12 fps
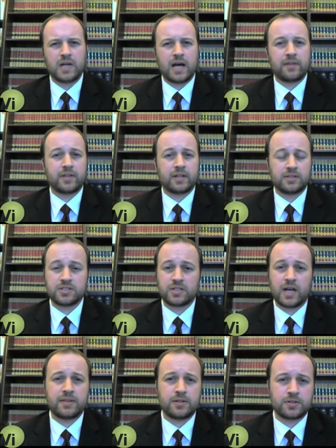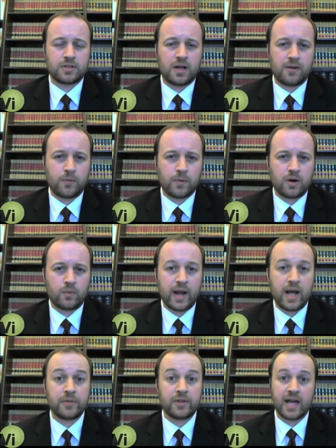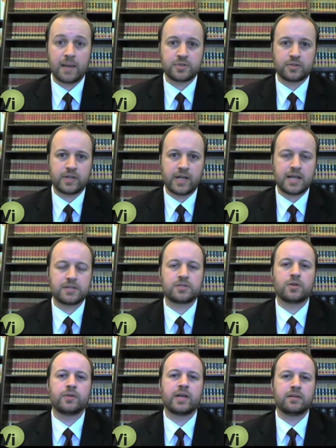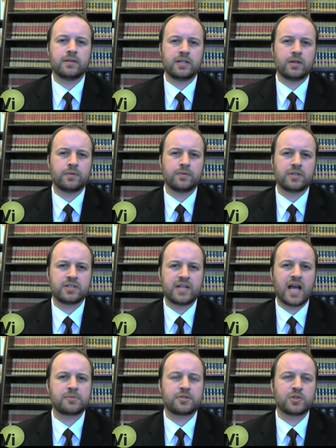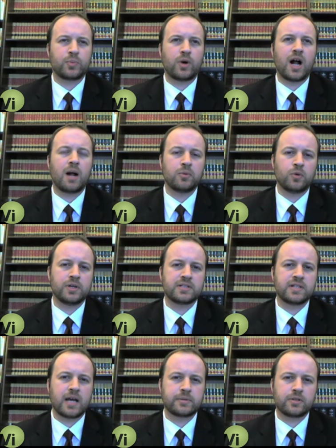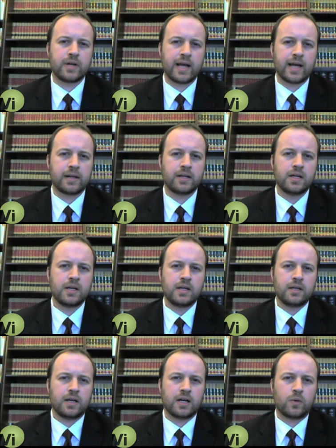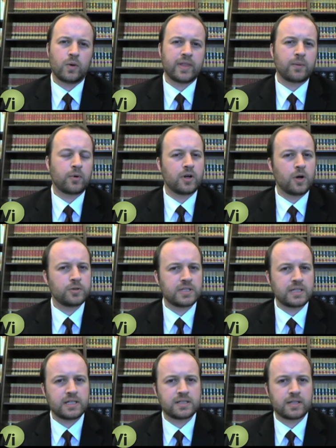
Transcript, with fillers: I think designed their software around the Napster case. So they, they you know, because Napster's problem was Napster had, uh, while they weren't hosting any